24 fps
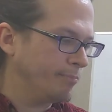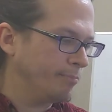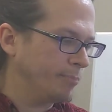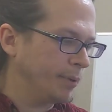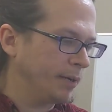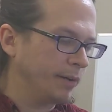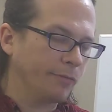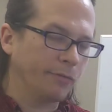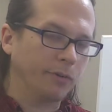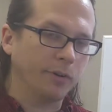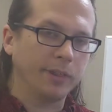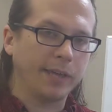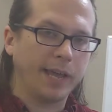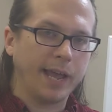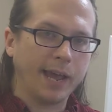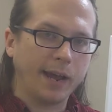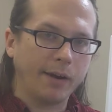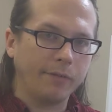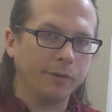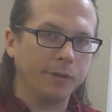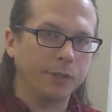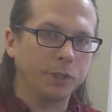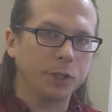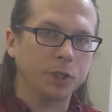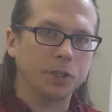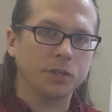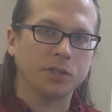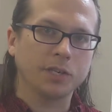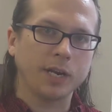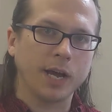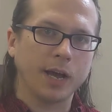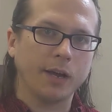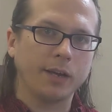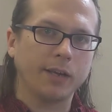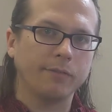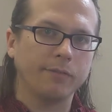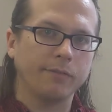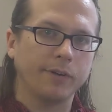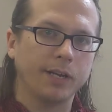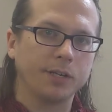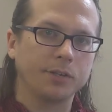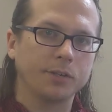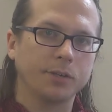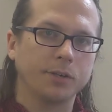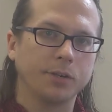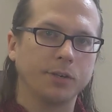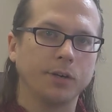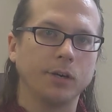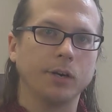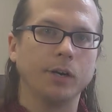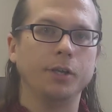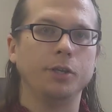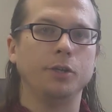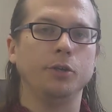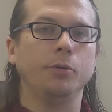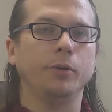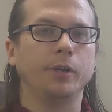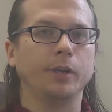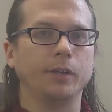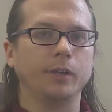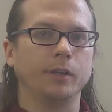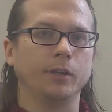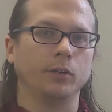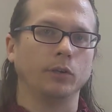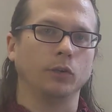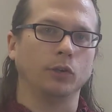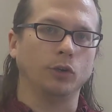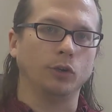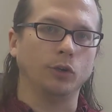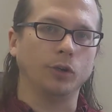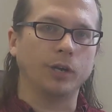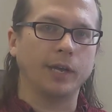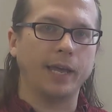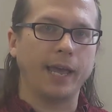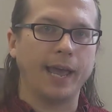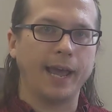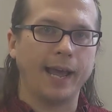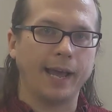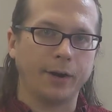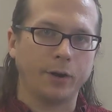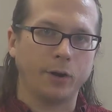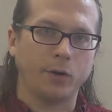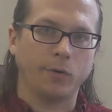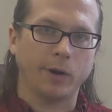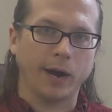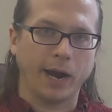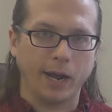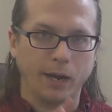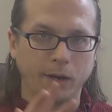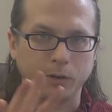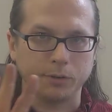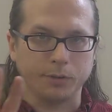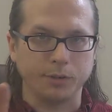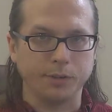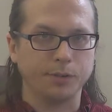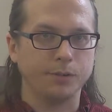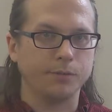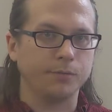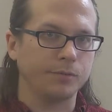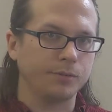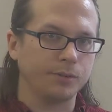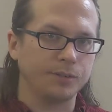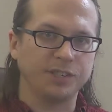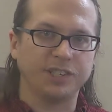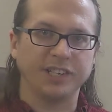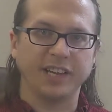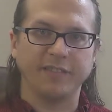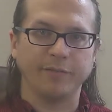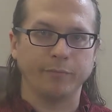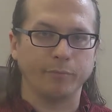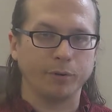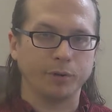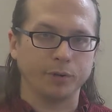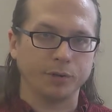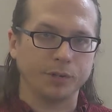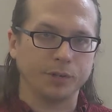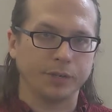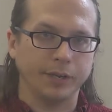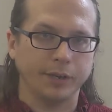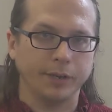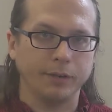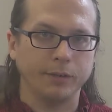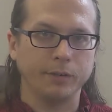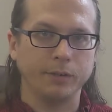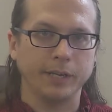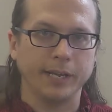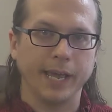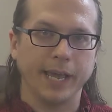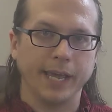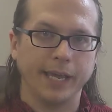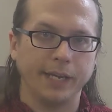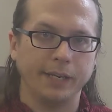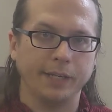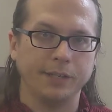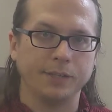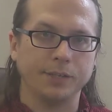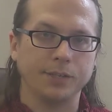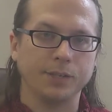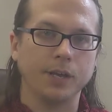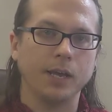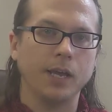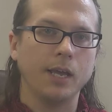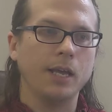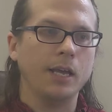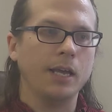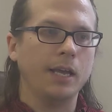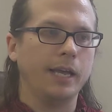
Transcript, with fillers: but for the average stock investor, you can look at around 7% gains.